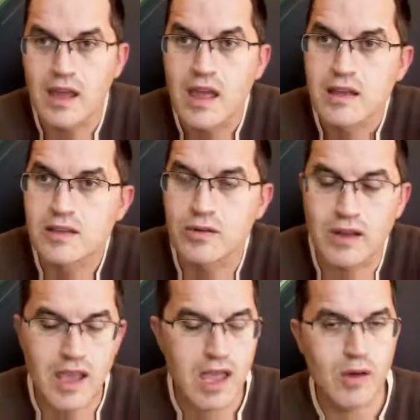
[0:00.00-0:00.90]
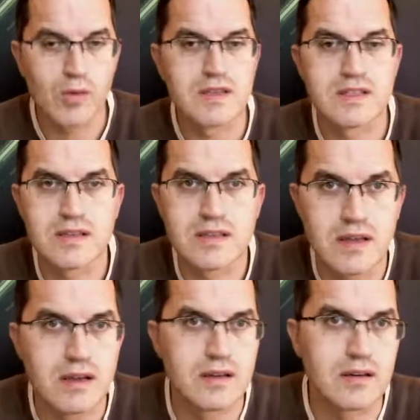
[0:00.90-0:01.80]
So the king was the
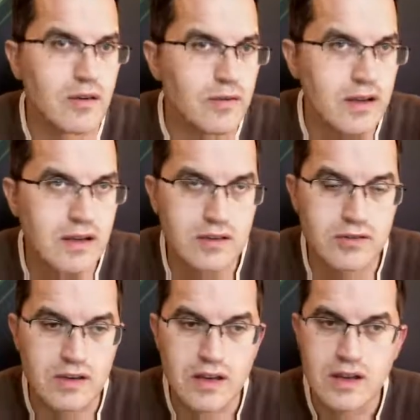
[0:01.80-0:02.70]
standard of the country.